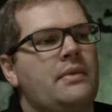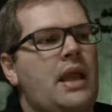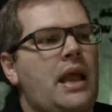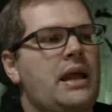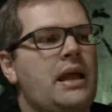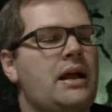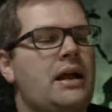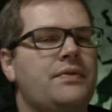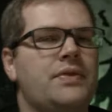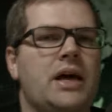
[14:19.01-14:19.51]

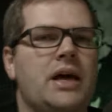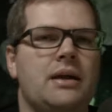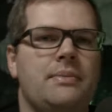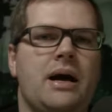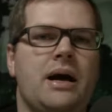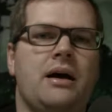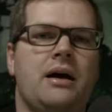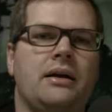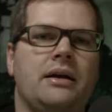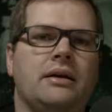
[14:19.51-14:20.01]
And I've thought
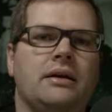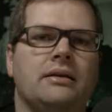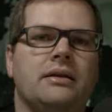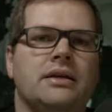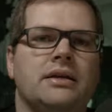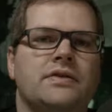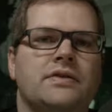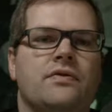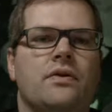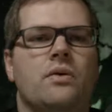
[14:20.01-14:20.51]
about
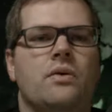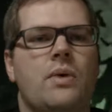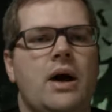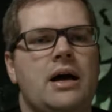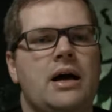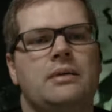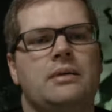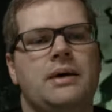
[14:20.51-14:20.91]
this for a while,